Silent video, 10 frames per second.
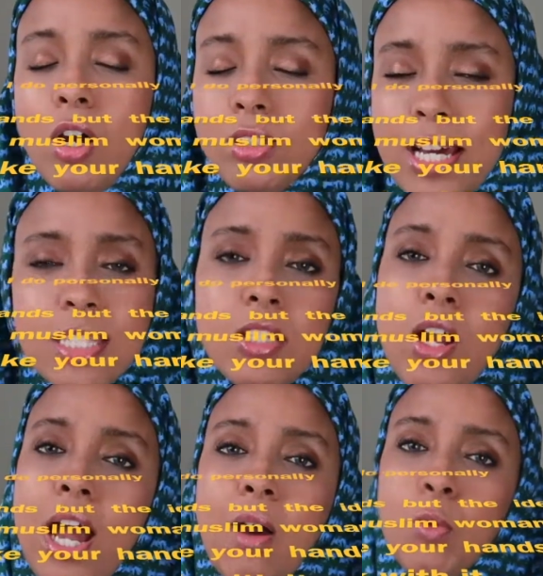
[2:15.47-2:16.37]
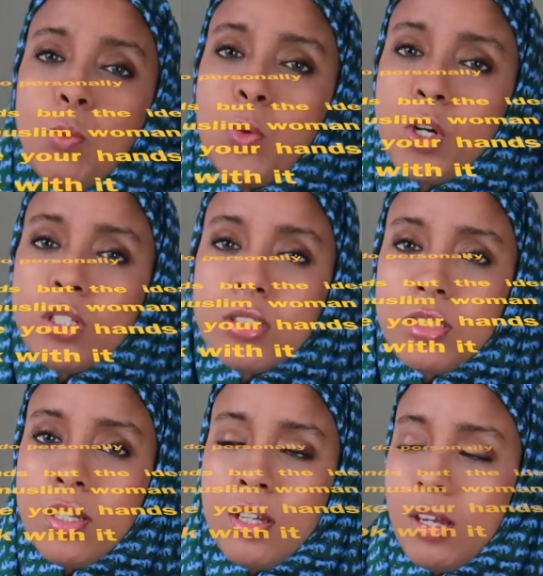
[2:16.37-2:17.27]
that's not how it works.
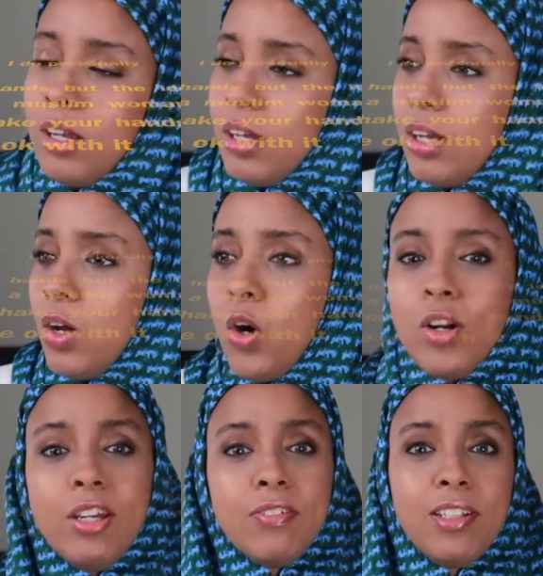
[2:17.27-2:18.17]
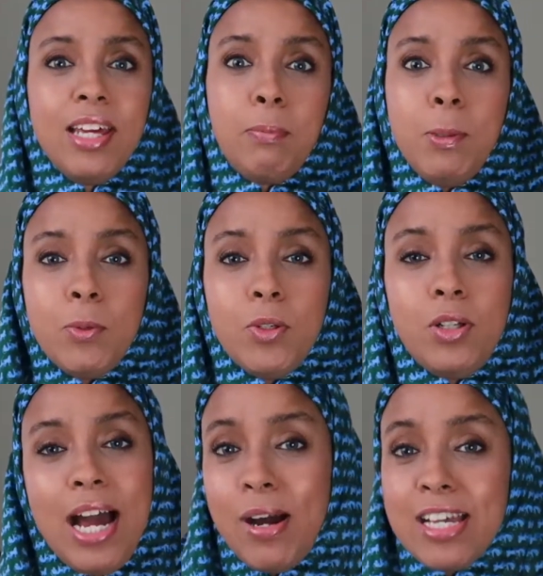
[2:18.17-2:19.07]
Or even like
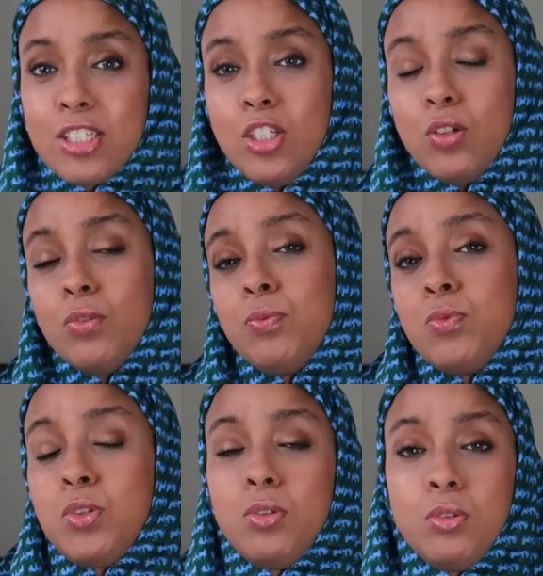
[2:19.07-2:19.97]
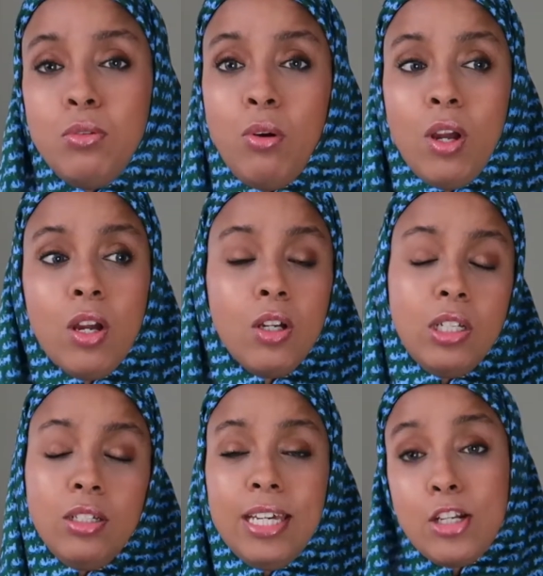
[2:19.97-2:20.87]
people asking you to
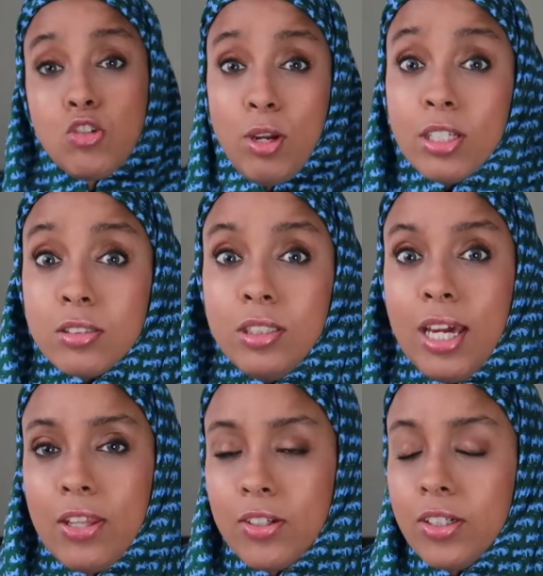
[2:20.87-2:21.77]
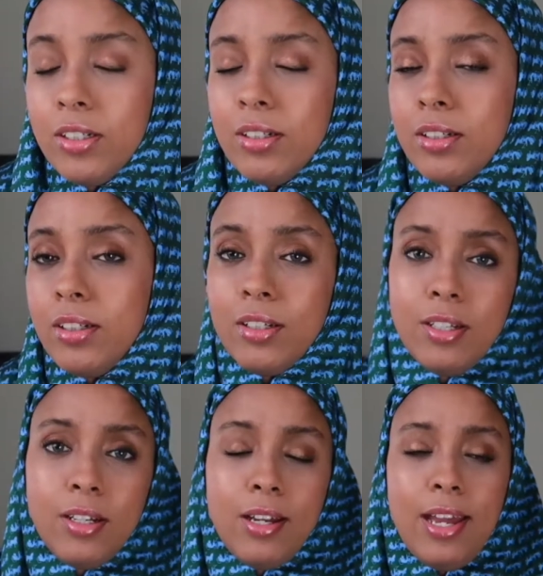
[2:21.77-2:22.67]
get a drink together,
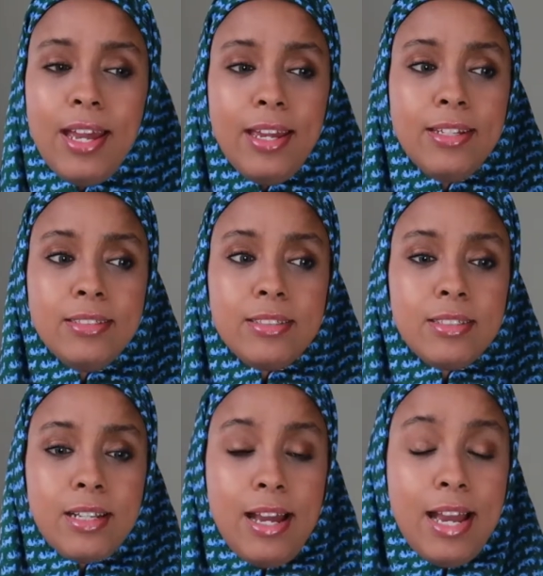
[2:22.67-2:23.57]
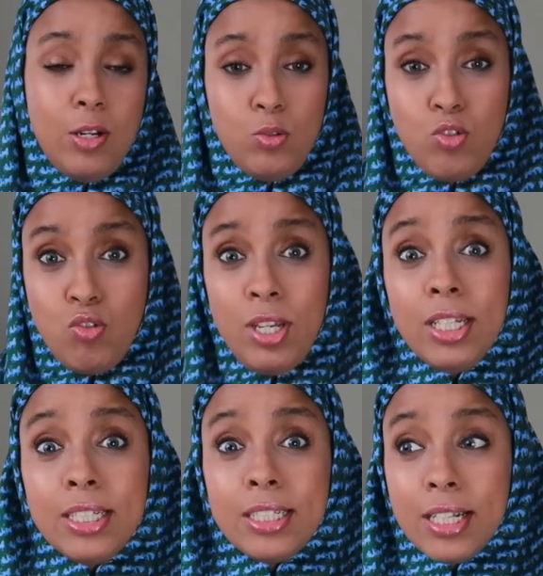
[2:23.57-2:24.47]
and I don't
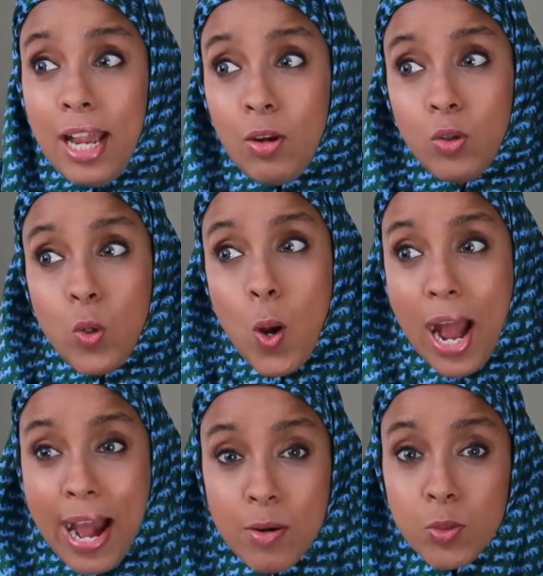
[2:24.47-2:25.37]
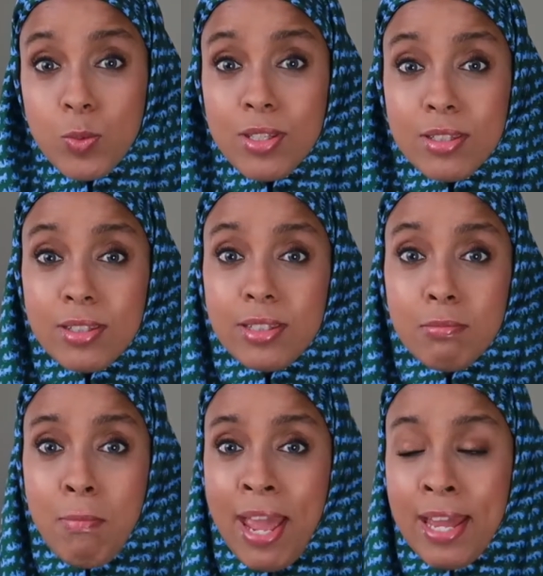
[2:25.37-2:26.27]
drink, I don't go out with
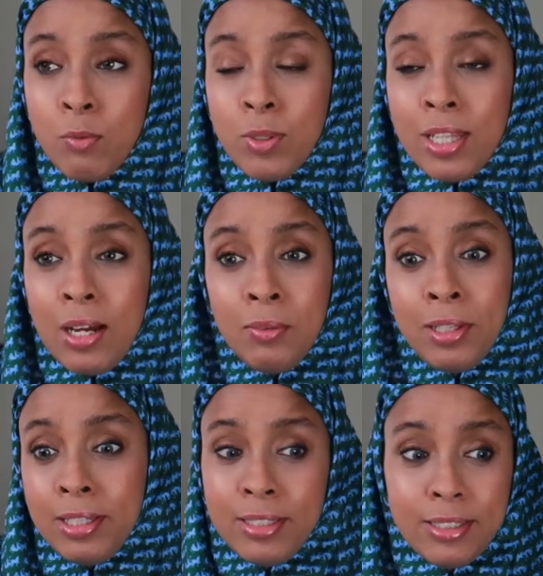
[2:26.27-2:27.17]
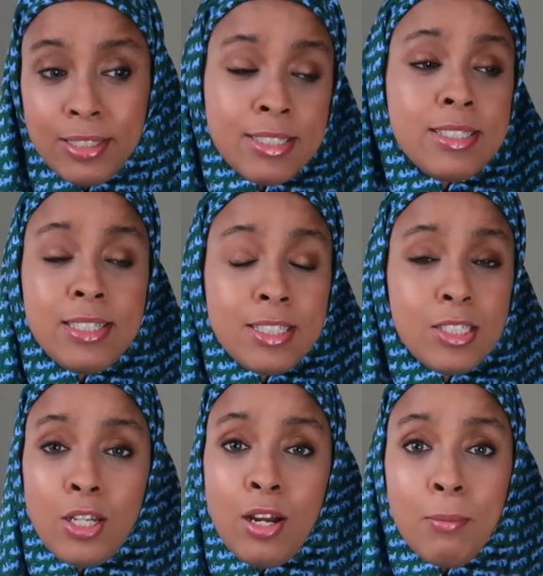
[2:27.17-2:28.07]
men without, like, it's
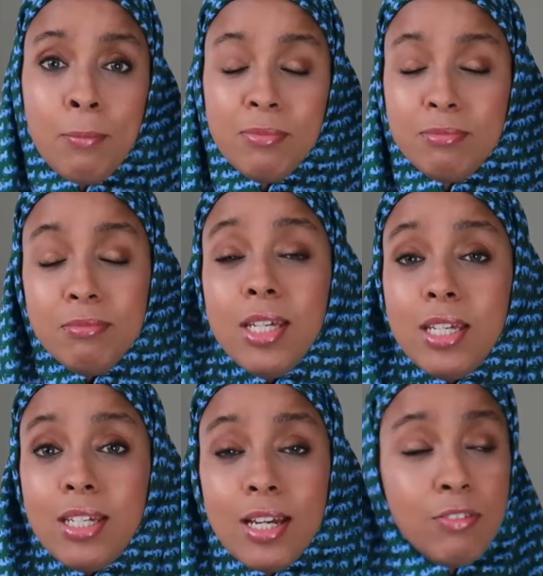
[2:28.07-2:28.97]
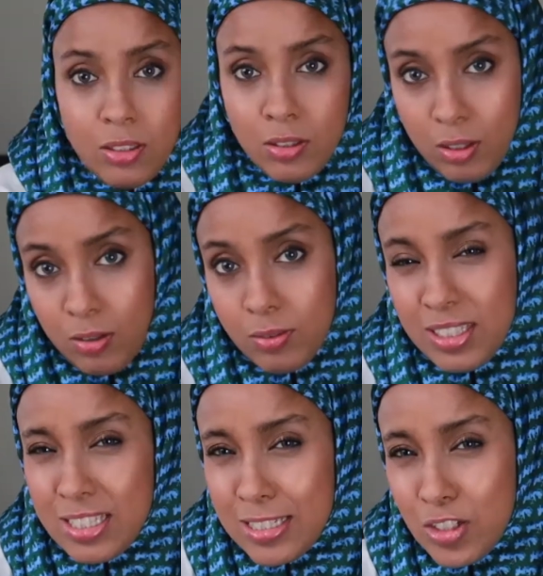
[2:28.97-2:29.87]
not me. If, you know,
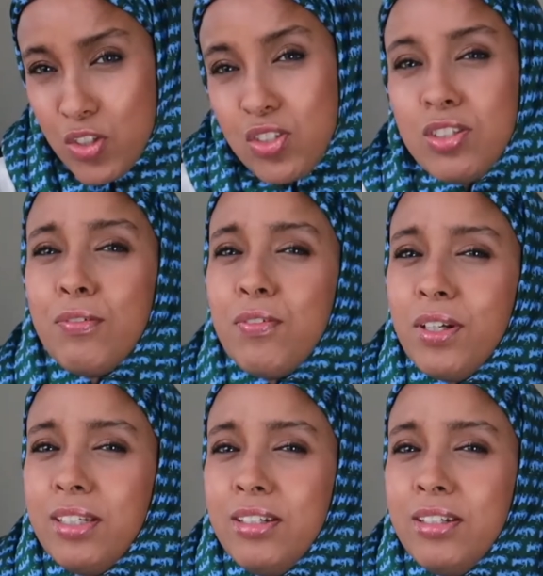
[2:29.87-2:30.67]
it's just different.